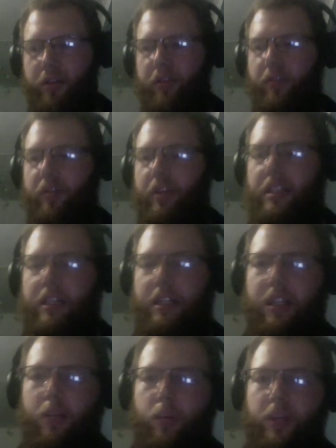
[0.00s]
verse 15
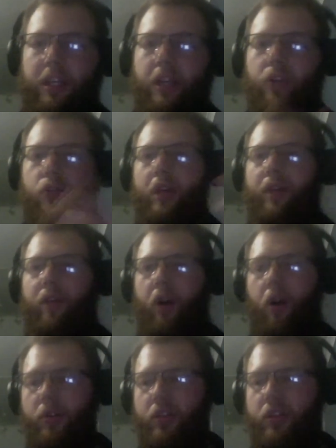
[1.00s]
16, we seek to give
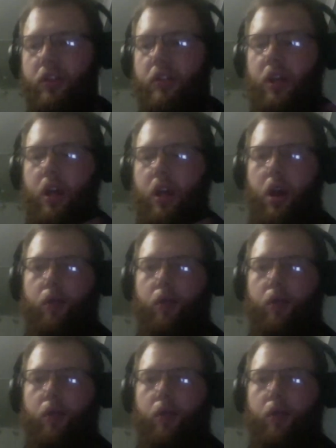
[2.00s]
answers